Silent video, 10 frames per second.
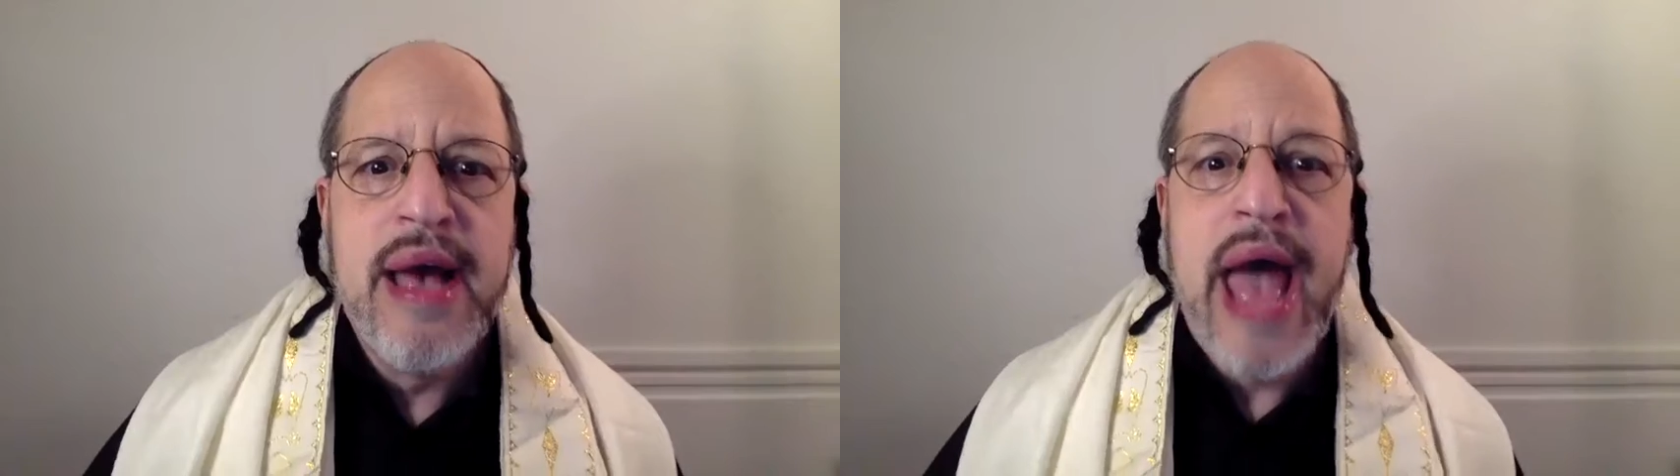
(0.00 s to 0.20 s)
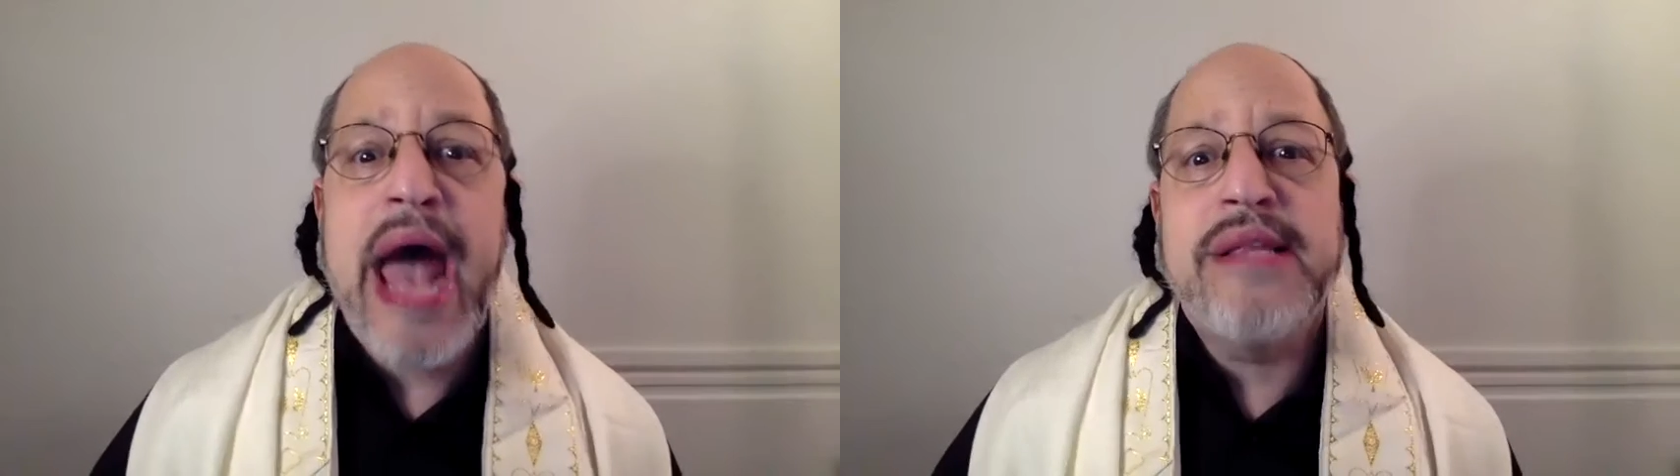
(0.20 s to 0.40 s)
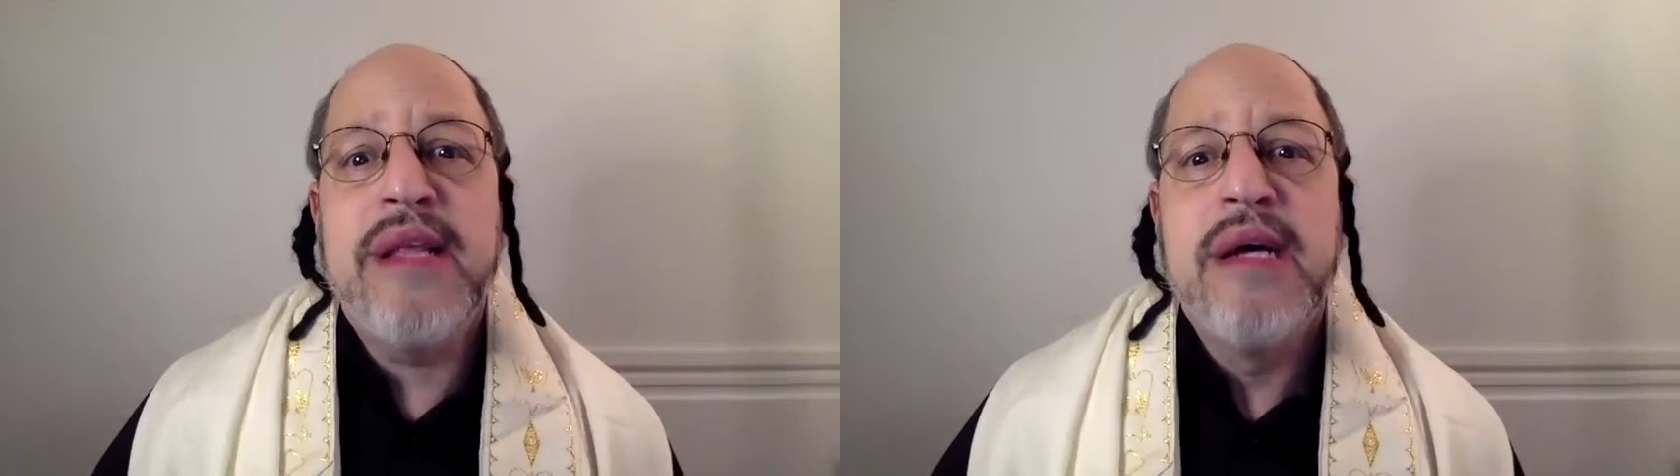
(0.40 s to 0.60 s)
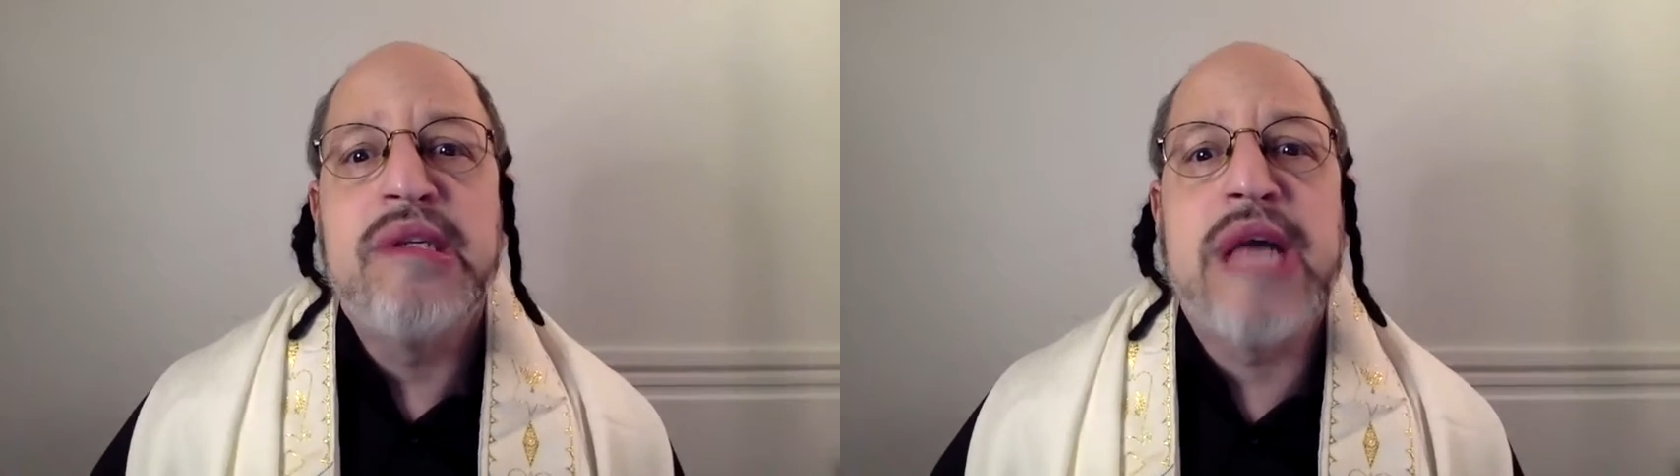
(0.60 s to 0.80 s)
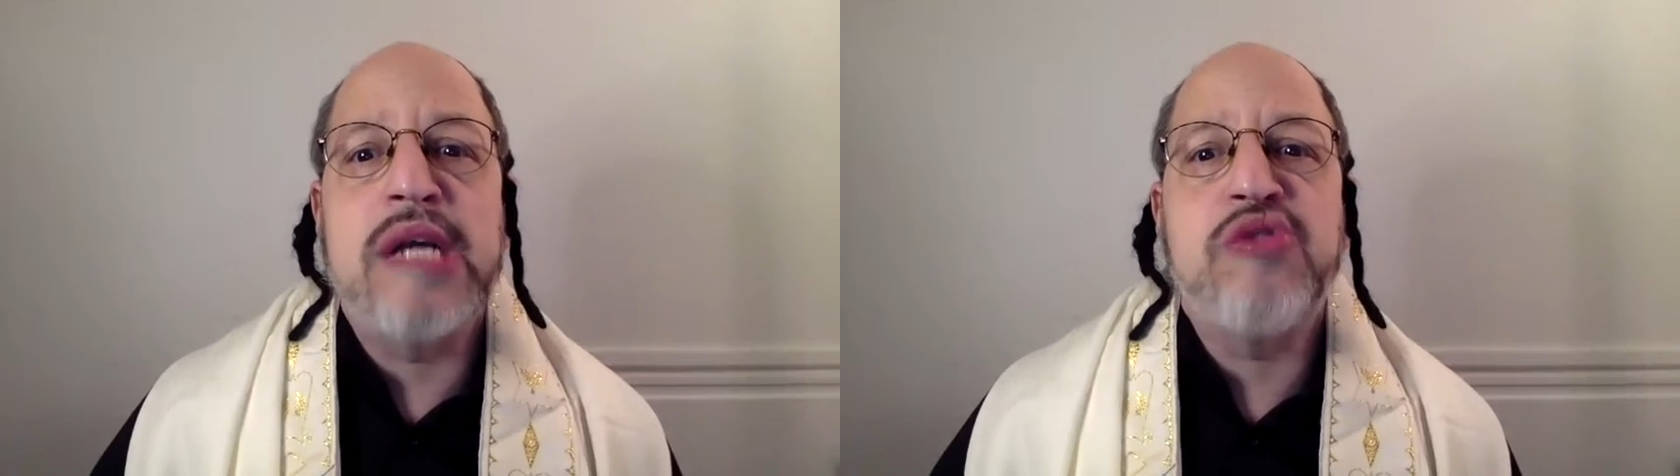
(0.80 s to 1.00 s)
And
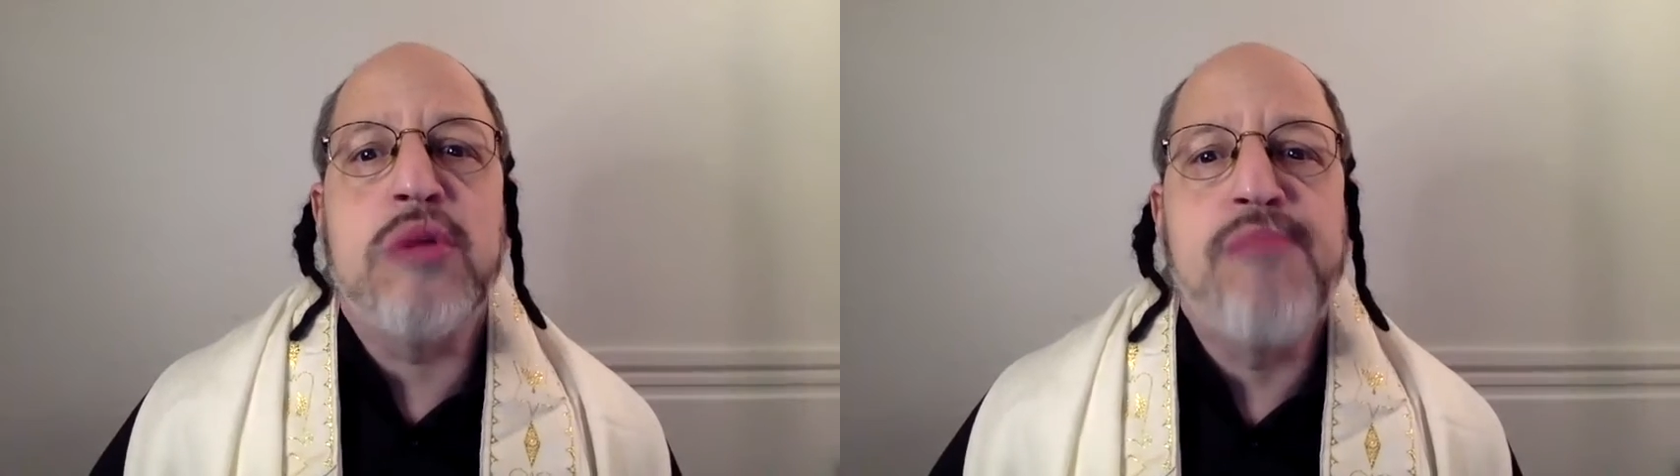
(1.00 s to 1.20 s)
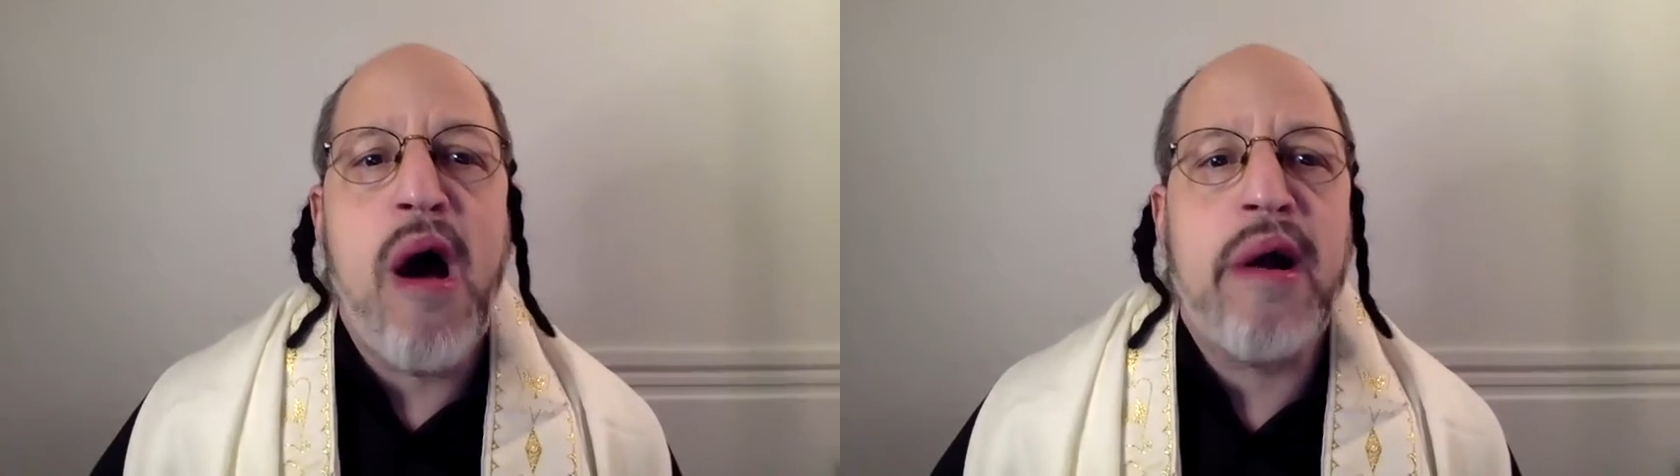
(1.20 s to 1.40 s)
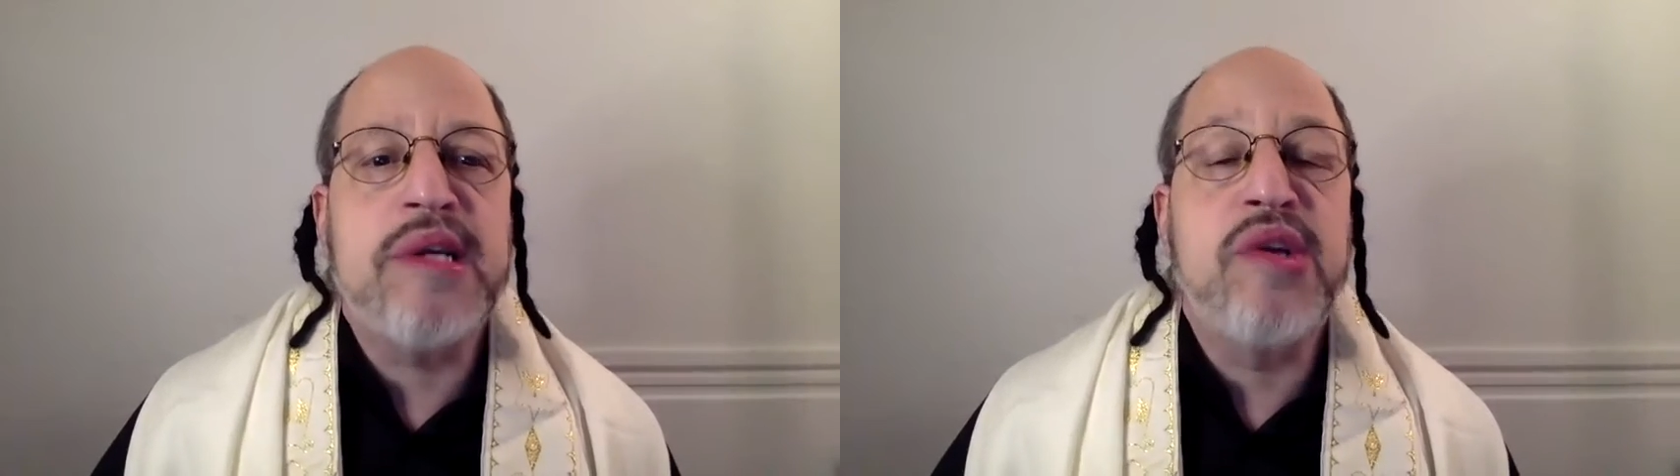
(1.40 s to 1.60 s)
Central Park